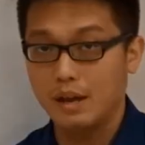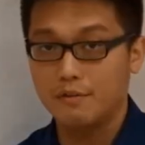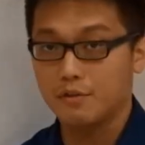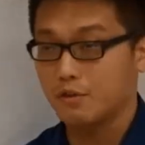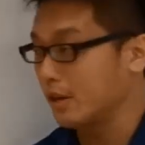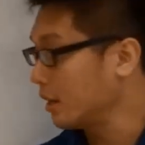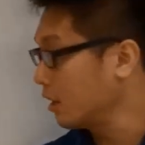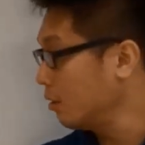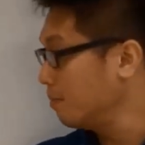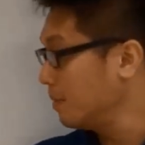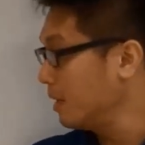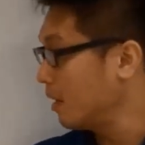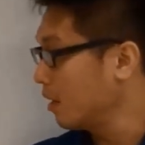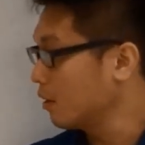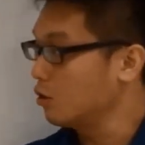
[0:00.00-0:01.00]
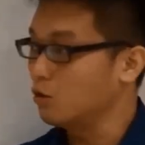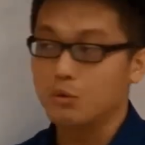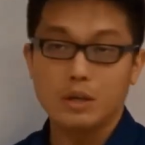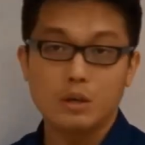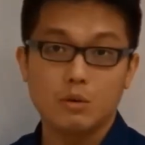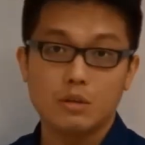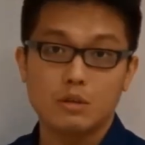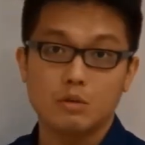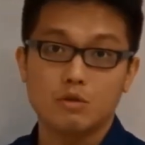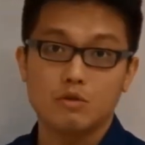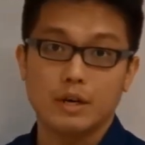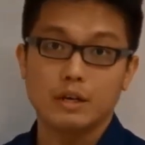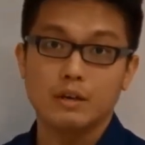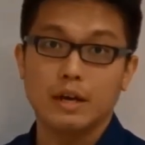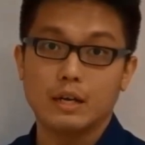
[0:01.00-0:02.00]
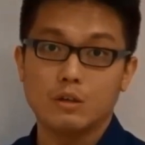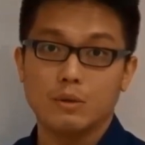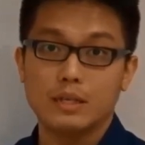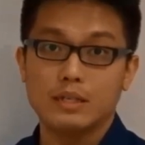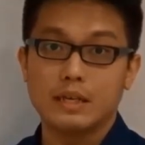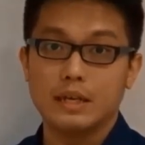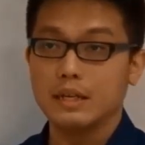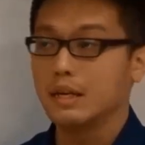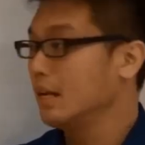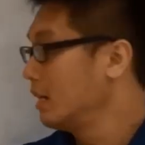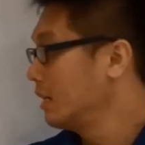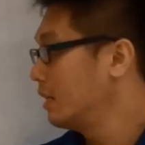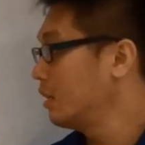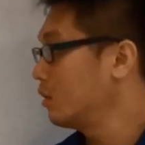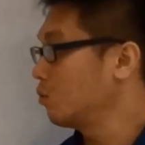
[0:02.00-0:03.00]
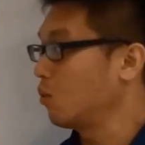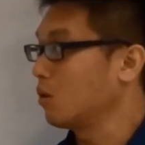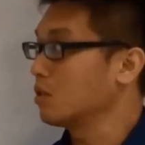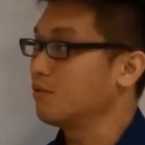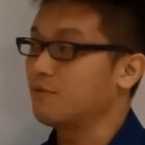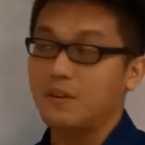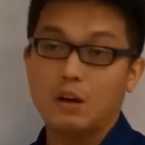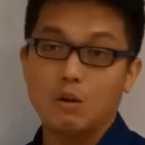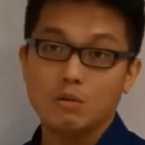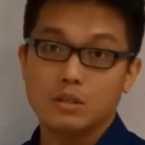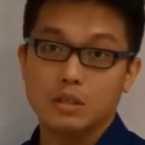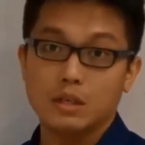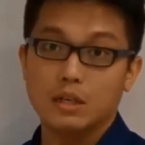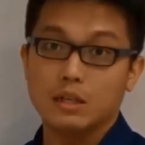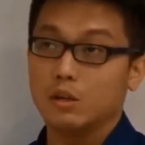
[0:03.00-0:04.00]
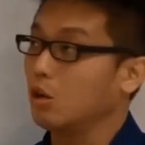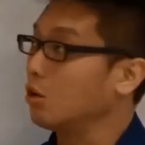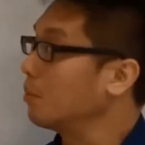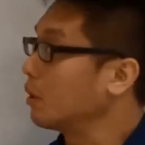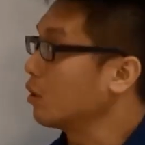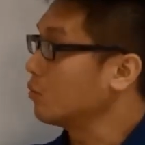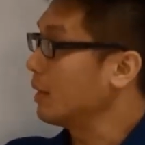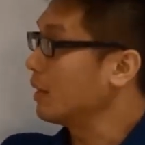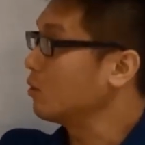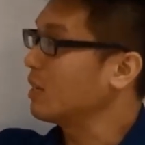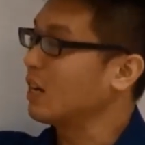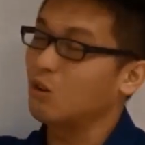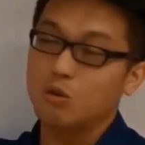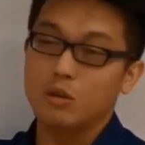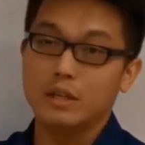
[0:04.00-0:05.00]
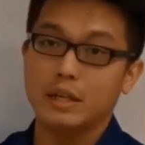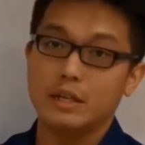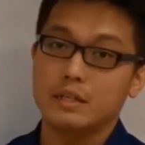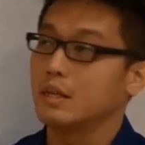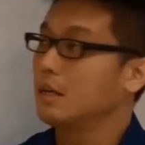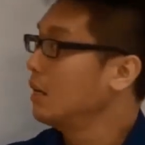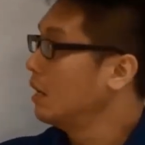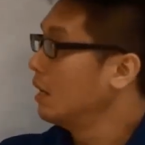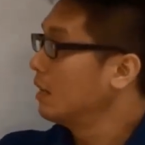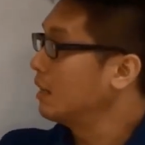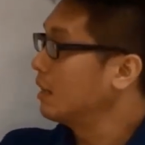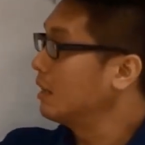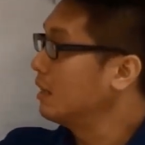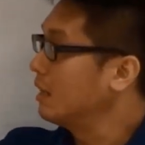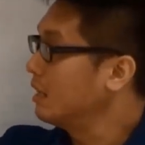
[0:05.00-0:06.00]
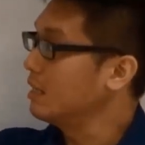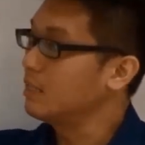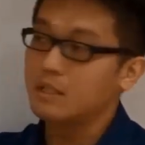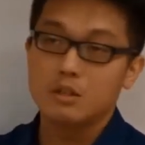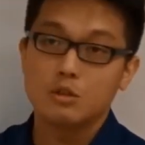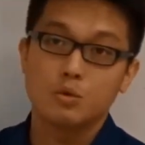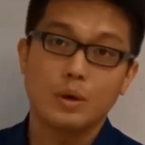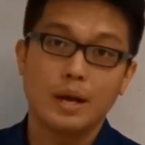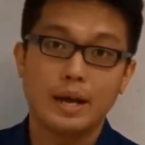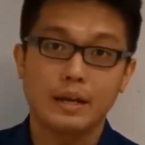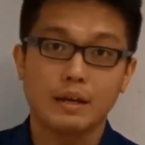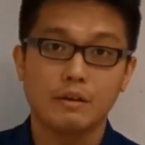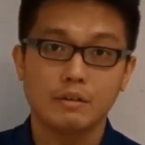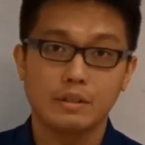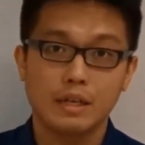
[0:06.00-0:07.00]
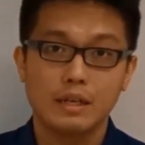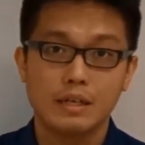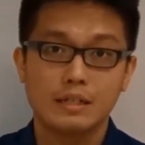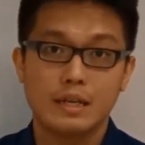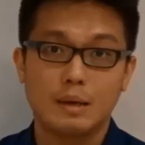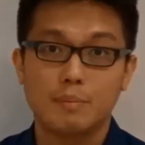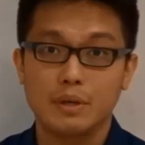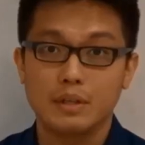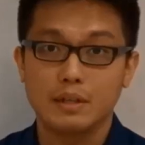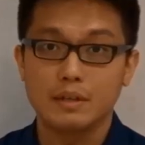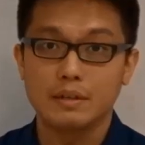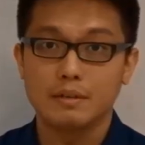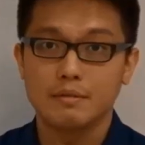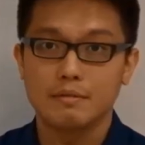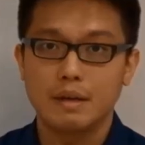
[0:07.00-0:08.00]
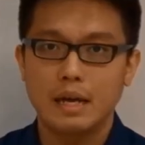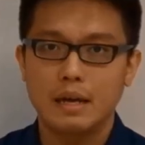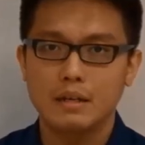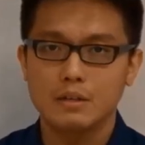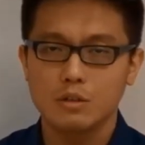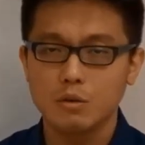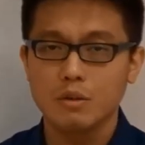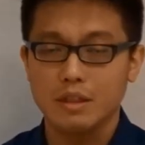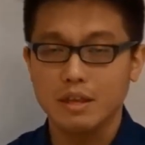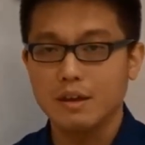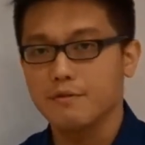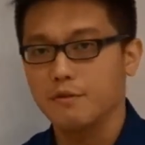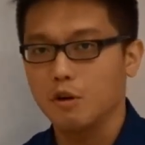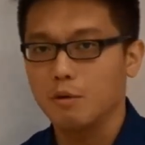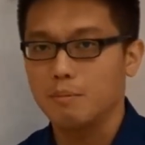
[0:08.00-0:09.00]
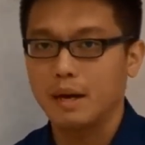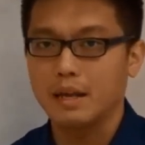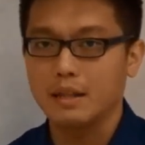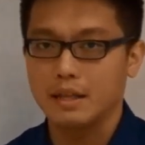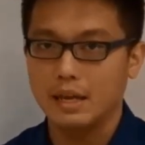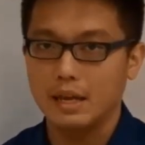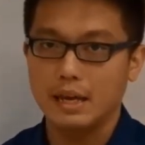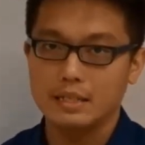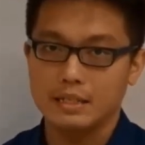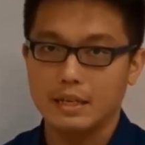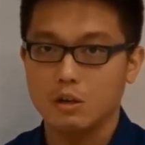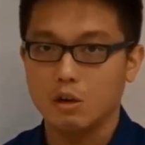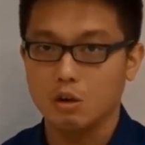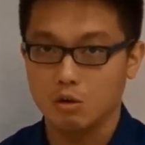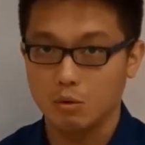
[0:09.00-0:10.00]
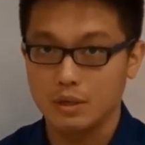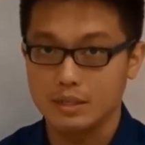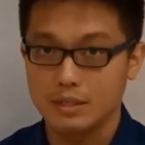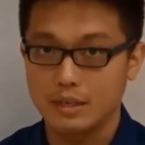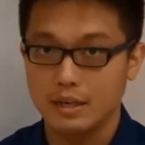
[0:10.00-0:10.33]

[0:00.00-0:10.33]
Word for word: have triangle PRQ equals to triangle XYZ. This was found earlier on because we had to calculate these two angles separately. And so therefore, by the ASA congruence